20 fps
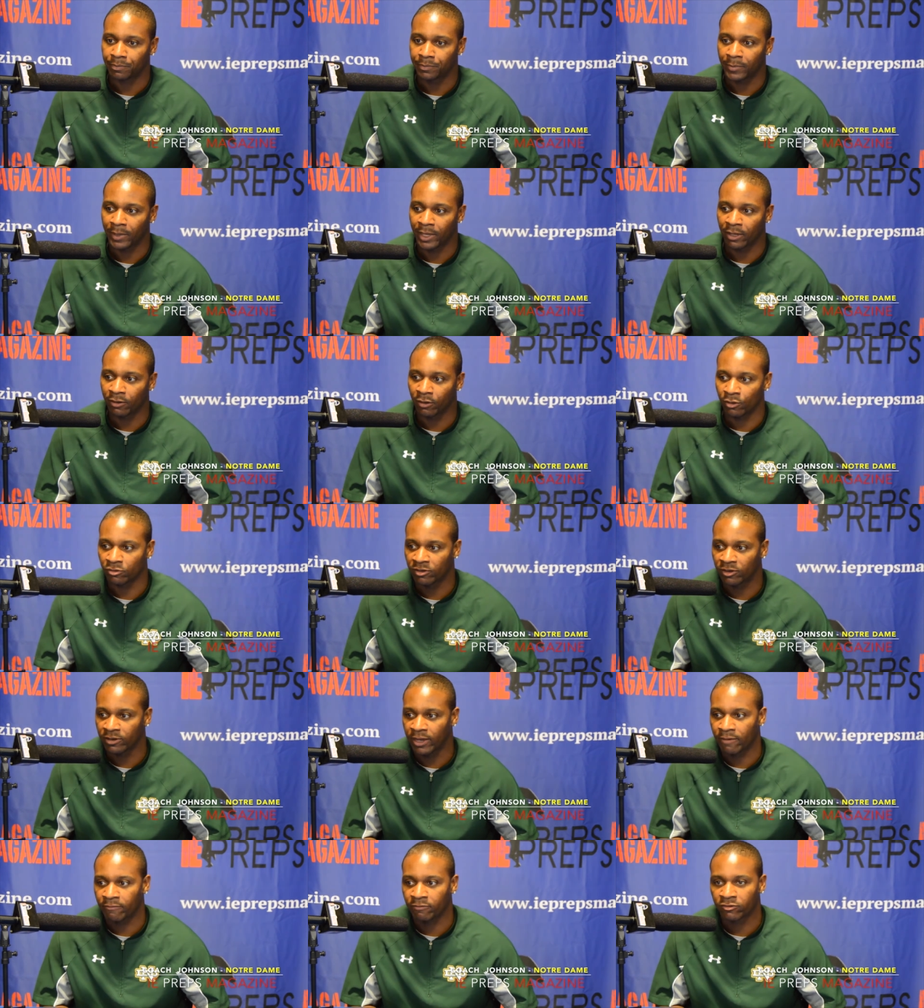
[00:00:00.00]
in those
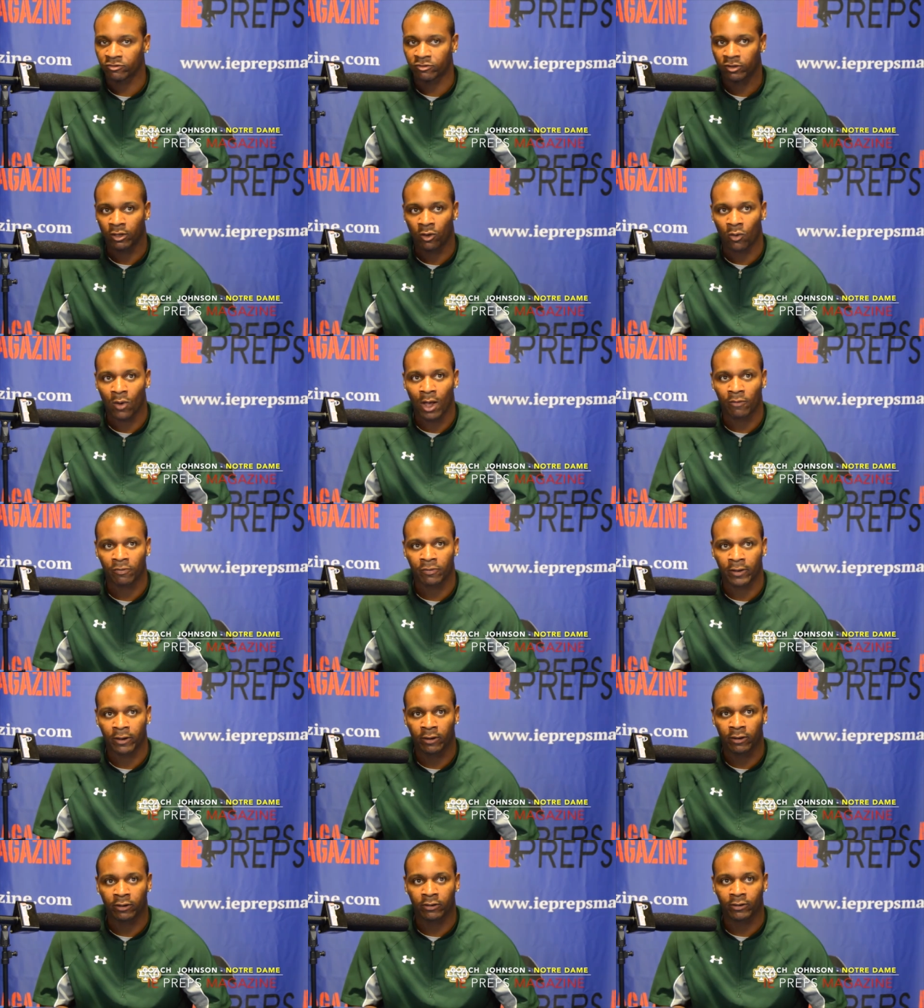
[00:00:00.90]
endeavors to go out
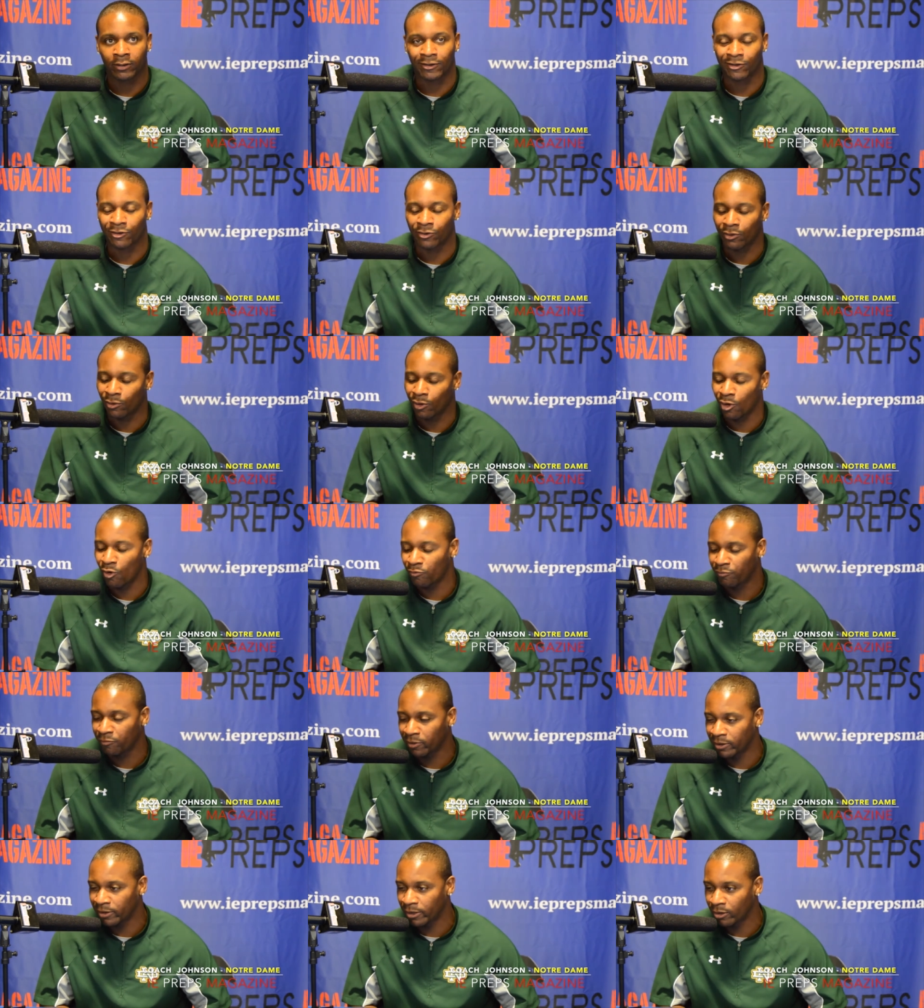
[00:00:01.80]
there and do it.
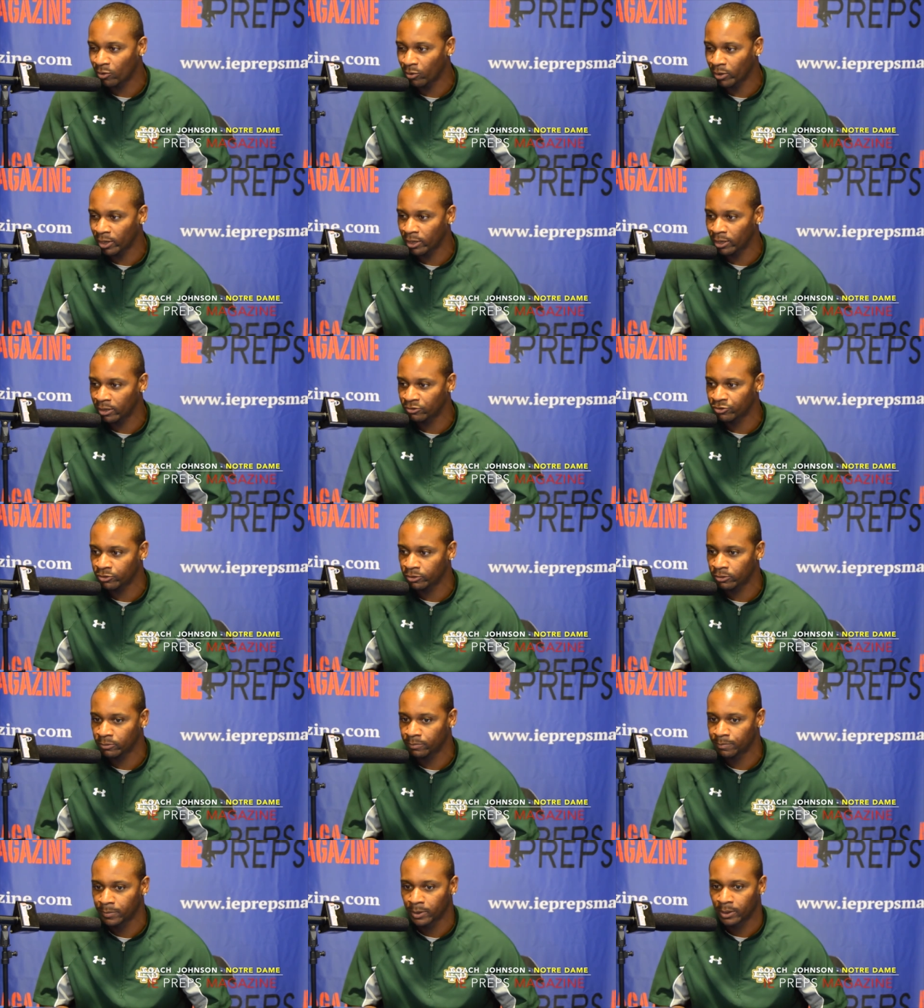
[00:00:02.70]
Hopefully they don't get
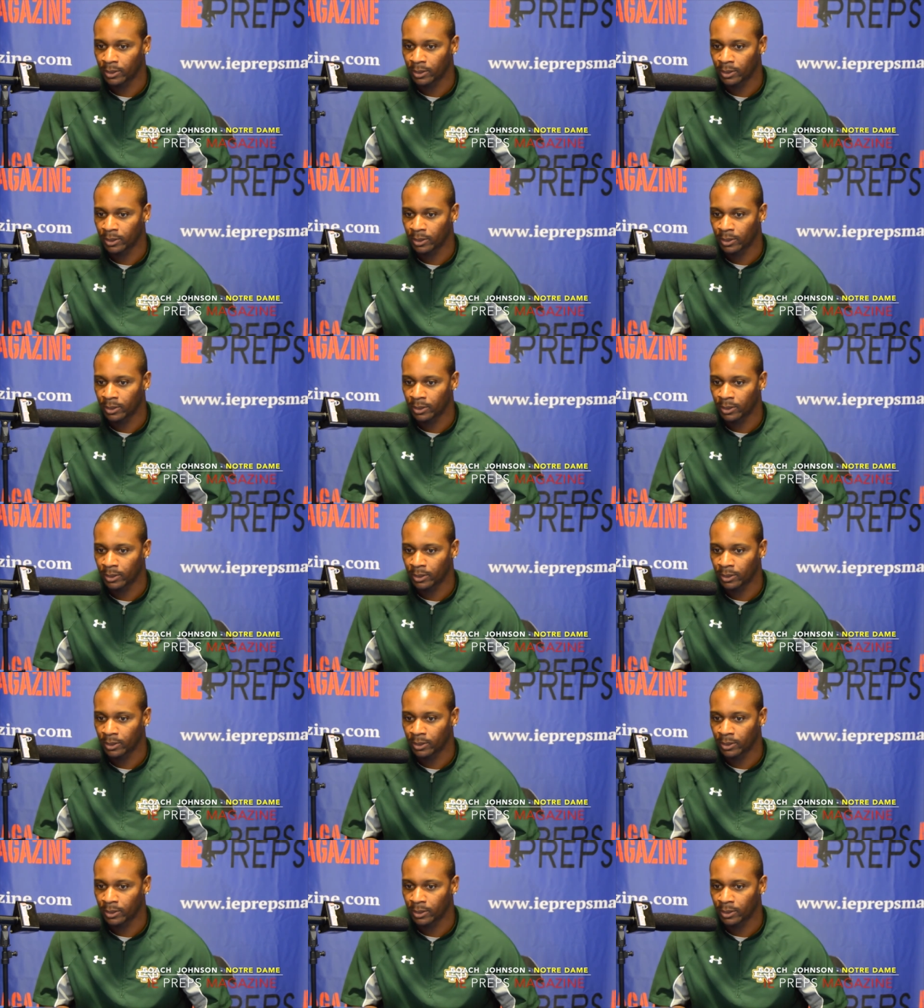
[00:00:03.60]
injured.